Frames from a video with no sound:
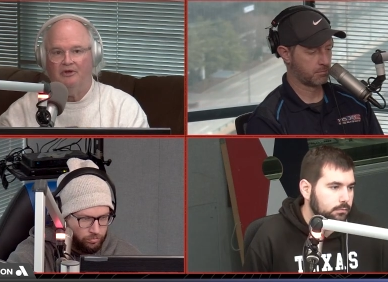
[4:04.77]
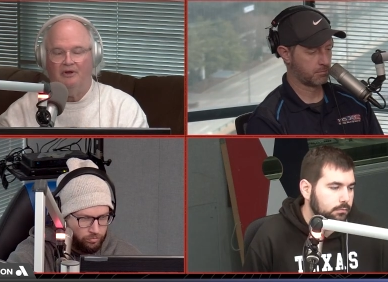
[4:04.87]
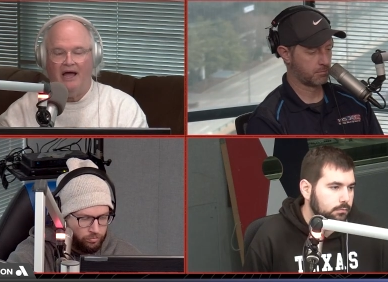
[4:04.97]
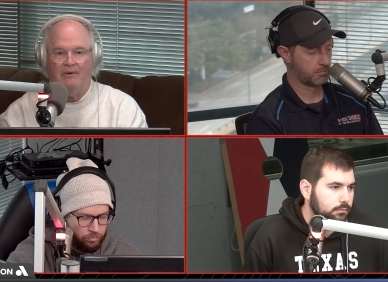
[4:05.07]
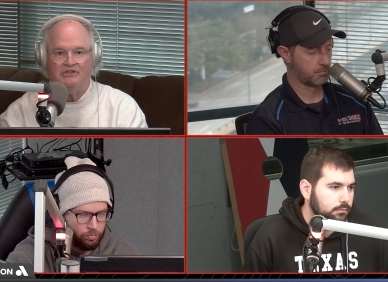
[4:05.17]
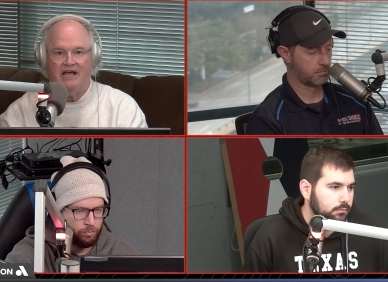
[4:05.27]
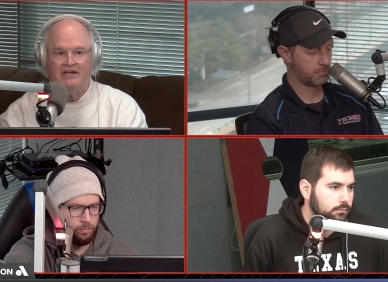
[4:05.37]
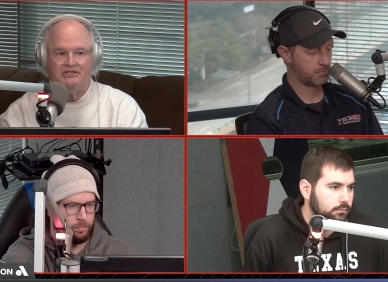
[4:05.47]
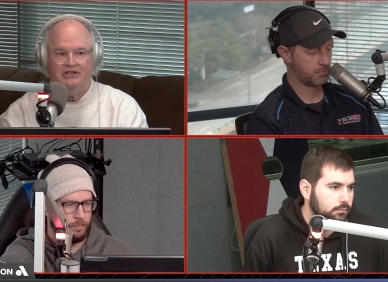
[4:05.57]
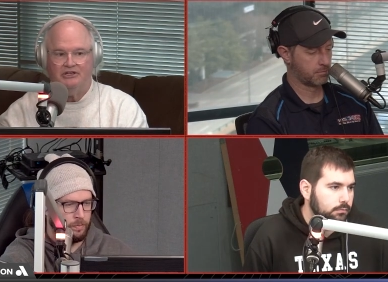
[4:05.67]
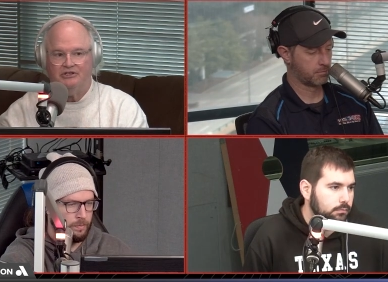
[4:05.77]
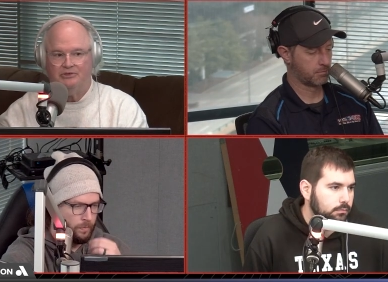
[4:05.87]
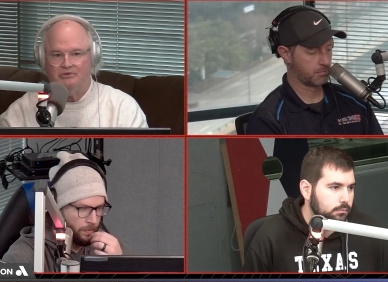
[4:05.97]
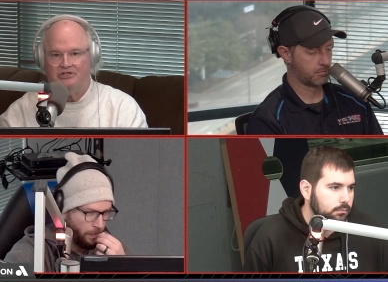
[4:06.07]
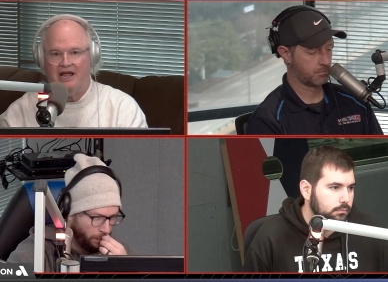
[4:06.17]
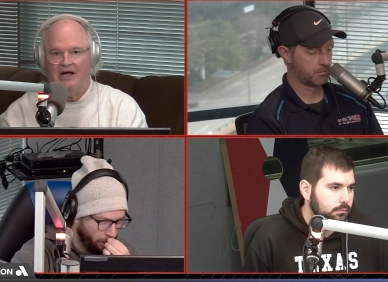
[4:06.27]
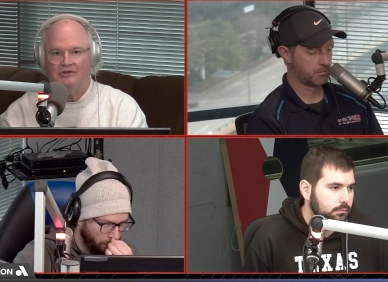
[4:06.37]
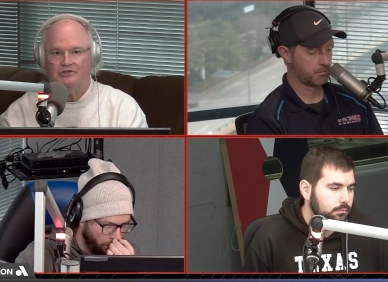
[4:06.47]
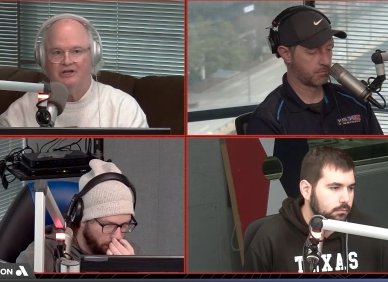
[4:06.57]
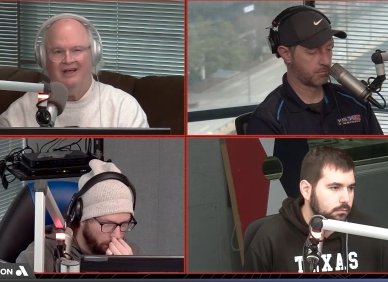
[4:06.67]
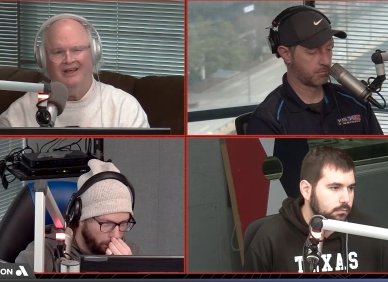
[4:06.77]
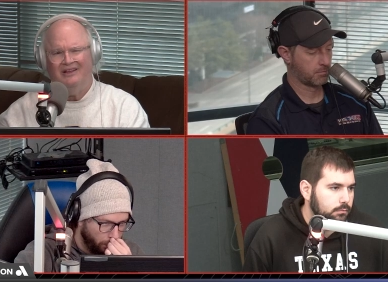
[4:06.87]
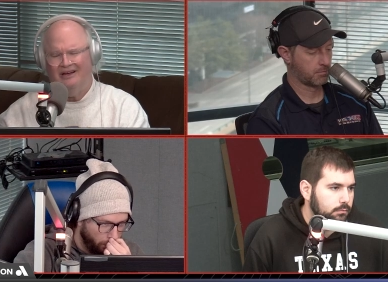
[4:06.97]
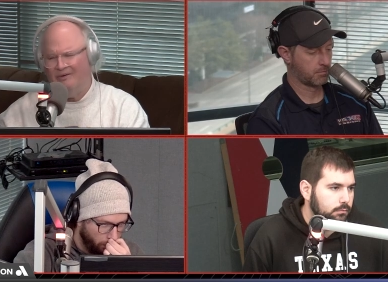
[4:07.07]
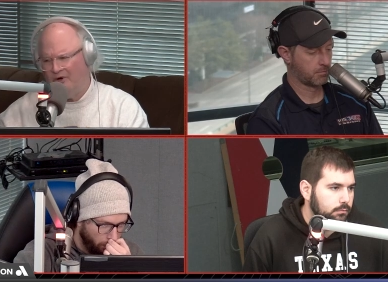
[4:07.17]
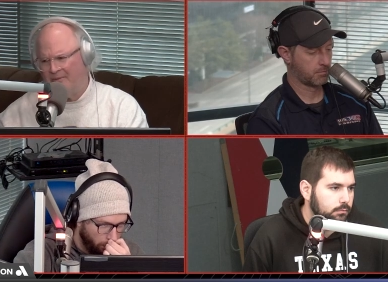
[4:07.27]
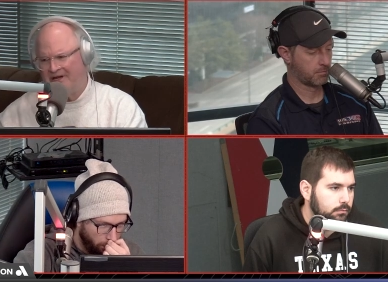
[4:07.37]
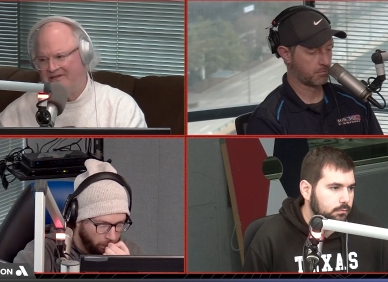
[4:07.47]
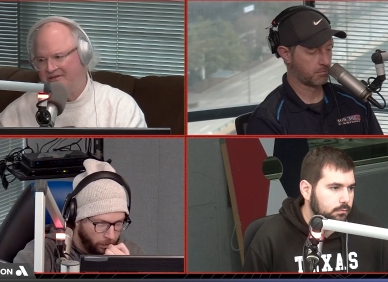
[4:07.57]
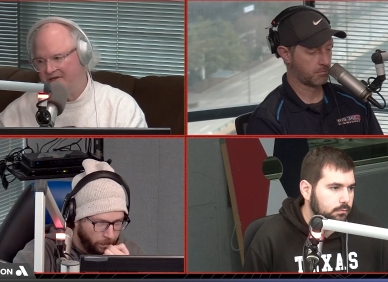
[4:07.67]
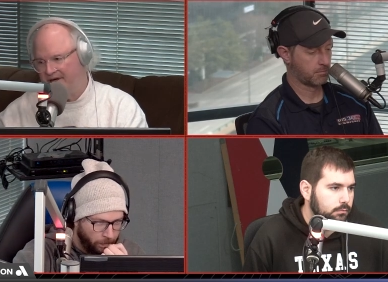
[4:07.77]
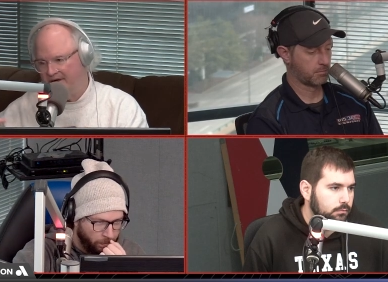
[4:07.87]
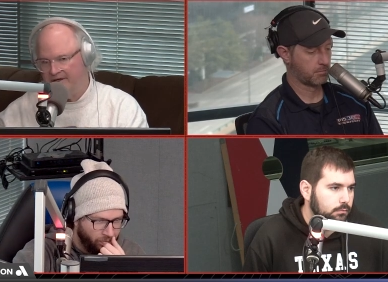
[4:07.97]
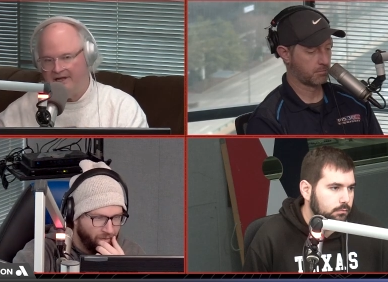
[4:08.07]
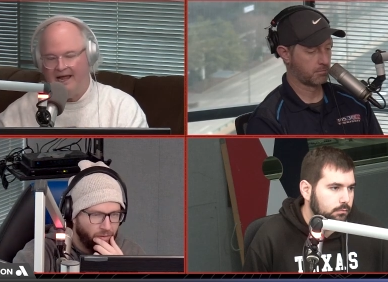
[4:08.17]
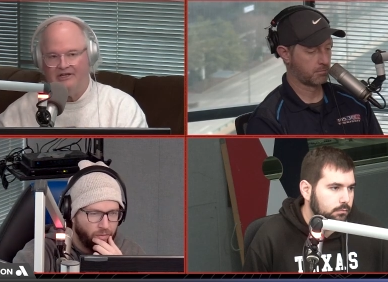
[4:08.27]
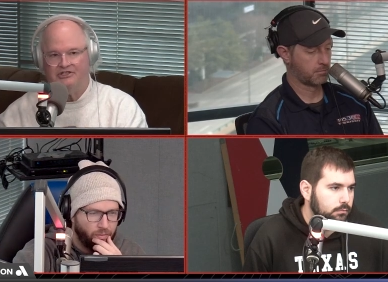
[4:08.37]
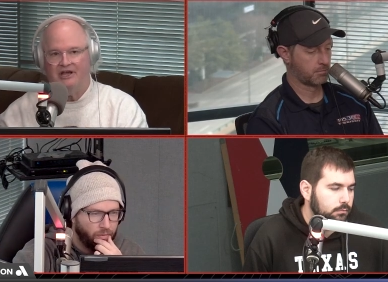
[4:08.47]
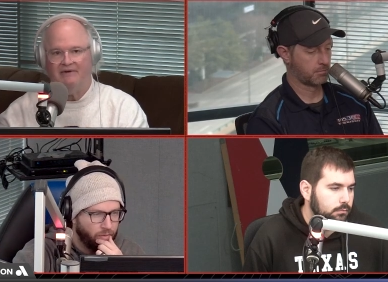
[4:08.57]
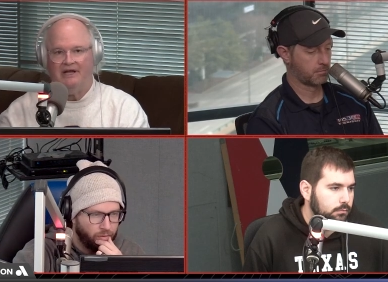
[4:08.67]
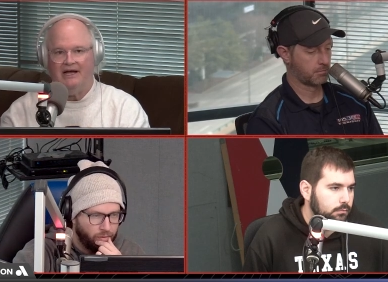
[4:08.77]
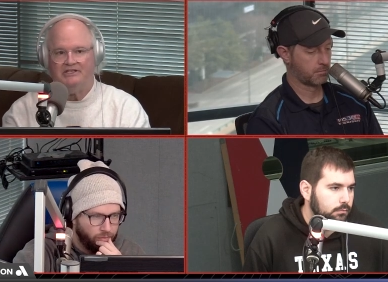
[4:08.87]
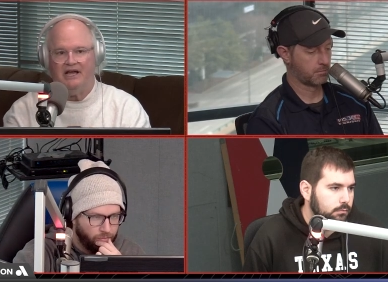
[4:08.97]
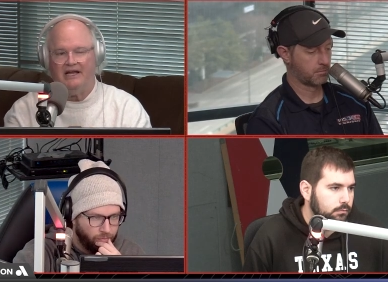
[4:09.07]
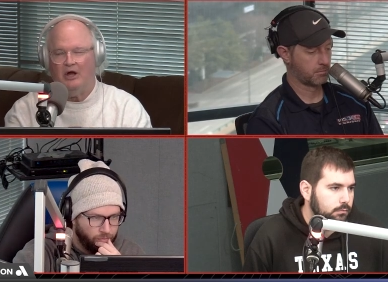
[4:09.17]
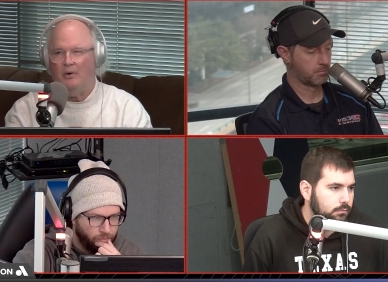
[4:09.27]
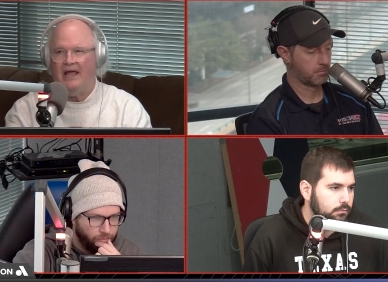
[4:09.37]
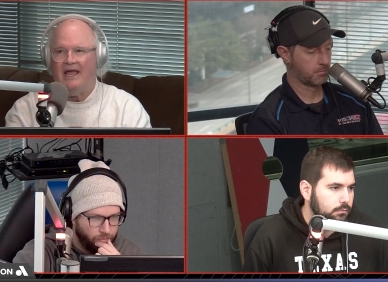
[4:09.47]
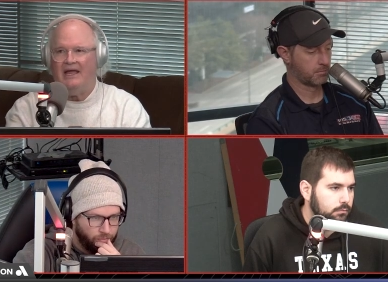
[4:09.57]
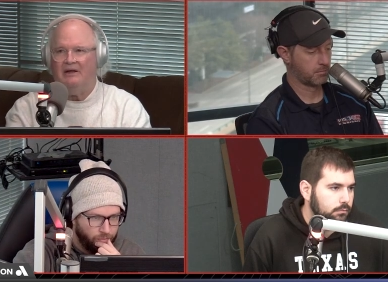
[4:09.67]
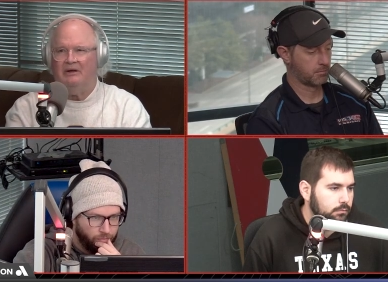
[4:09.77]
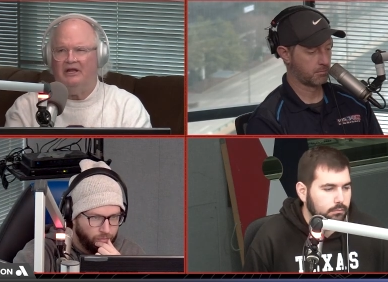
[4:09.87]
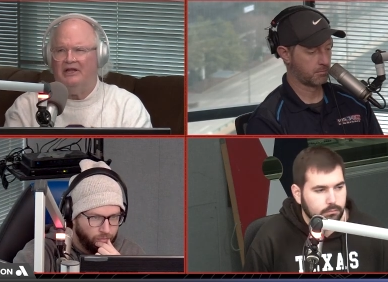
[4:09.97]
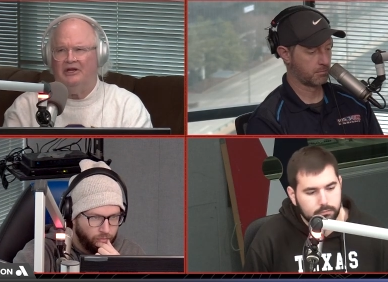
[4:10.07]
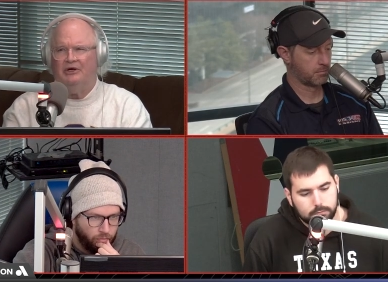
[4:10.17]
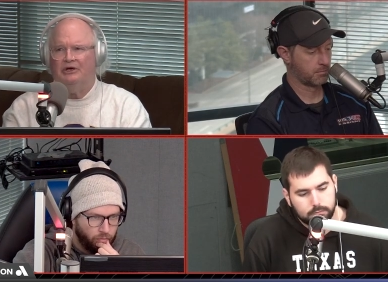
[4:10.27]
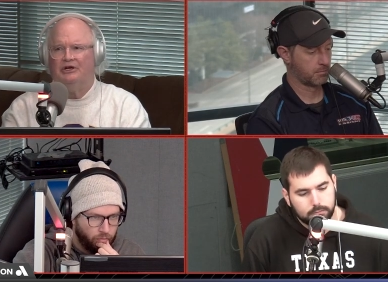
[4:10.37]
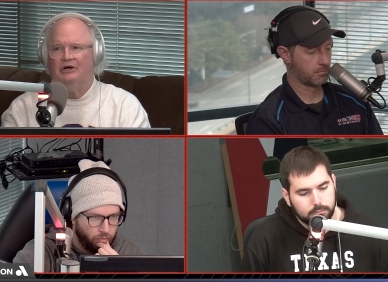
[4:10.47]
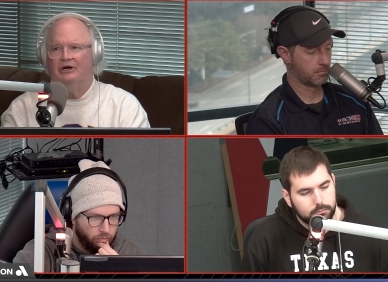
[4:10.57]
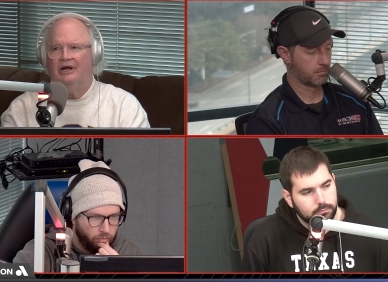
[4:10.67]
Speaker 1: I was asking some scouts. One of my gang of 7 guys, I go, hey, Hendon Hooker,